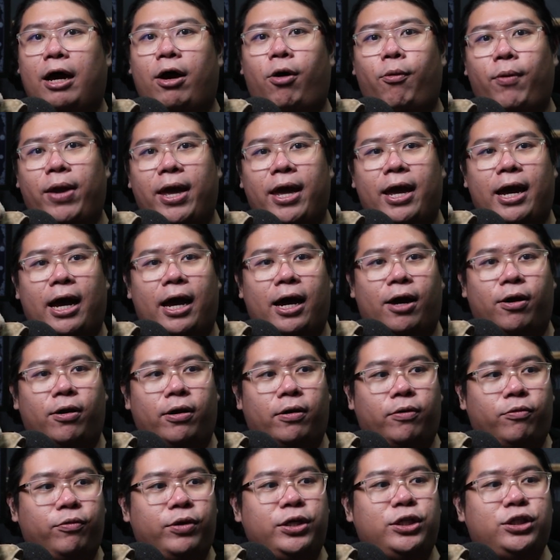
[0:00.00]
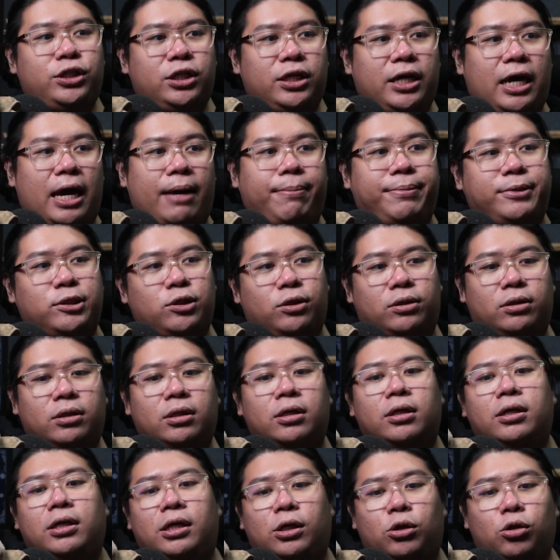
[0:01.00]
we are reaching episode
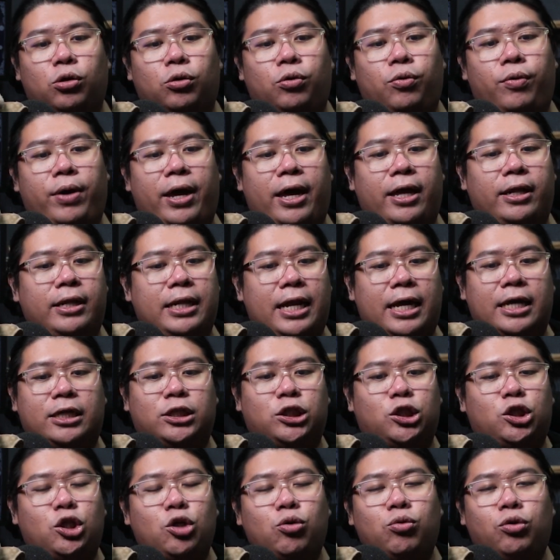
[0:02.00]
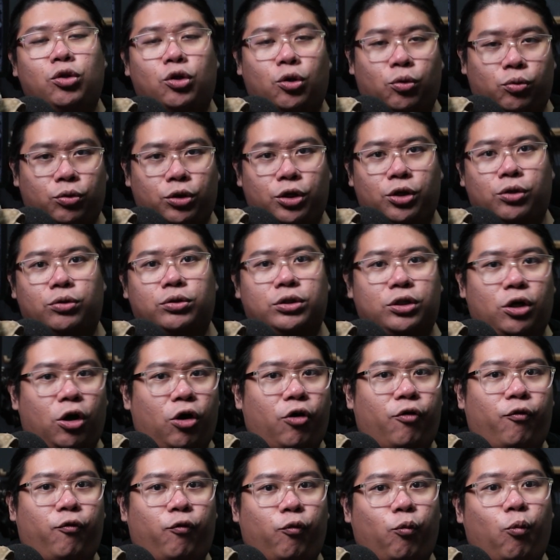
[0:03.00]
32 and there's still no news
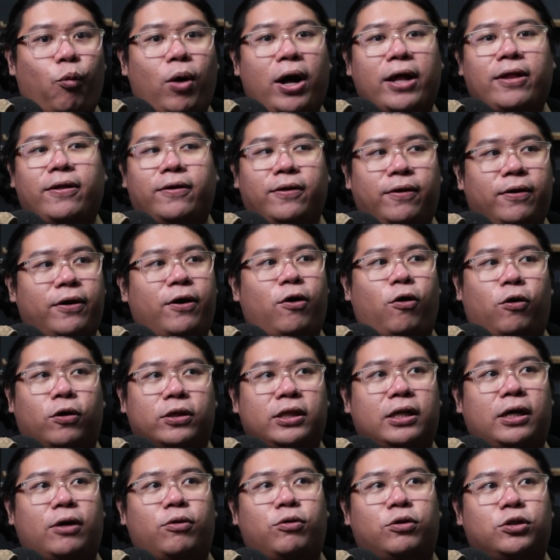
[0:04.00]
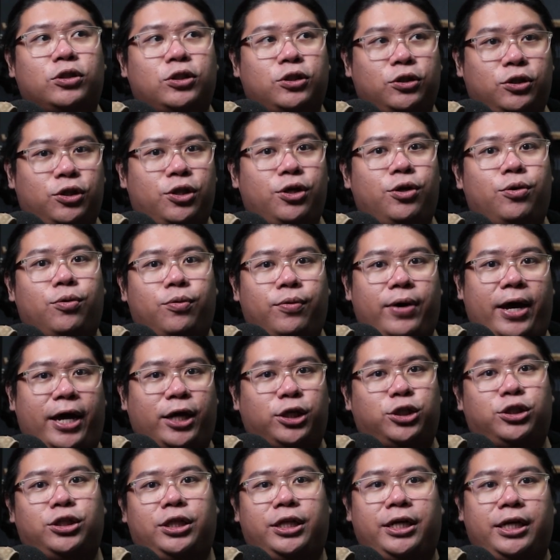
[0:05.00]
of what Houtarou's deal
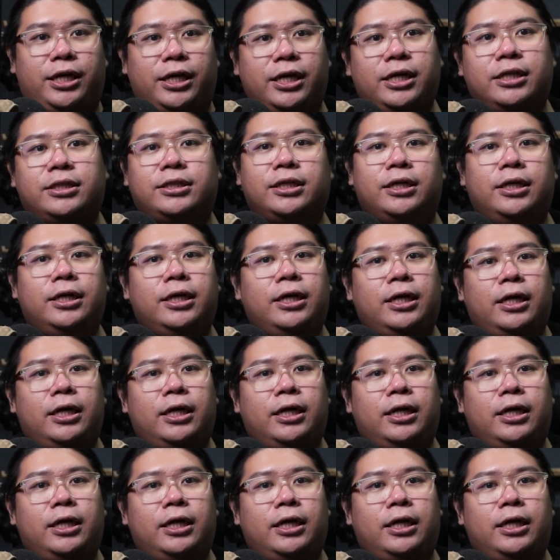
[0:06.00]
actually is.